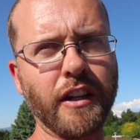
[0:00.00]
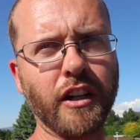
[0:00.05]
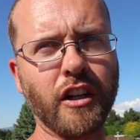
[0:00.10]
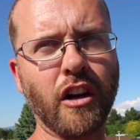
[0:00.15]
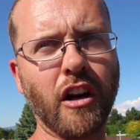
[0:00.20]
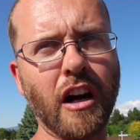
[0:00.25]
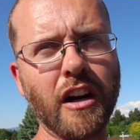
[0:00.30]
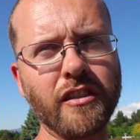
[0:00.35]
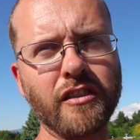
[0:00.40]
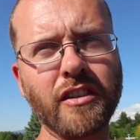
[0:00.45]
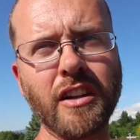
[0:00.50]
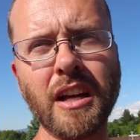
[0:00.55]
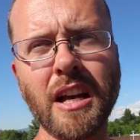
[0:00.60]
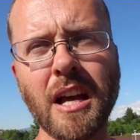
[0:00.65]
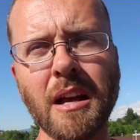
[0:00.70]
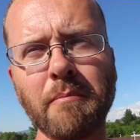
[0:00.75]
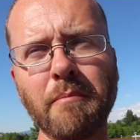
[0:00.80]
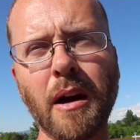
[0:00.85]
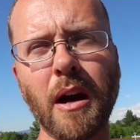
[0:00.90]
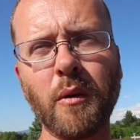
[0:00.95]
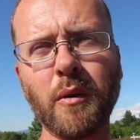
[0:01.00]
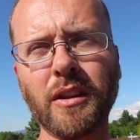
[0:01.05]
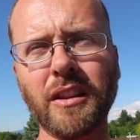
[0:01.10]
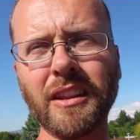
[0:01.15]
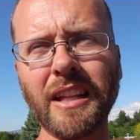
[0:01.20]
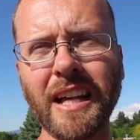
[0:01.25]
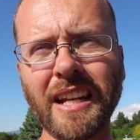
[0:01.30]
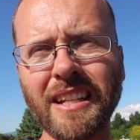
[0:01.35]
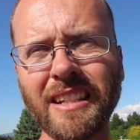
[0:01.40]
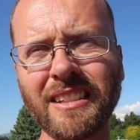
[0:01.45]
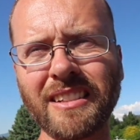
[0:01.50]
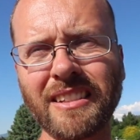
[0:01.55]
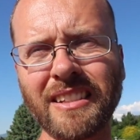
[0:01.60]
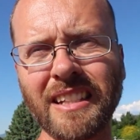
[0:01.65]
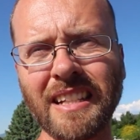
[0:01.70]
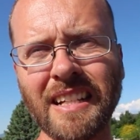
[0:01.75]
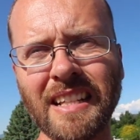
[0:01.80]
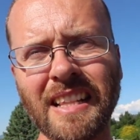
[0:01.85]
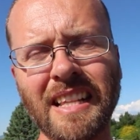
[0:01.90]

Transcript: the cost. But with lettuce,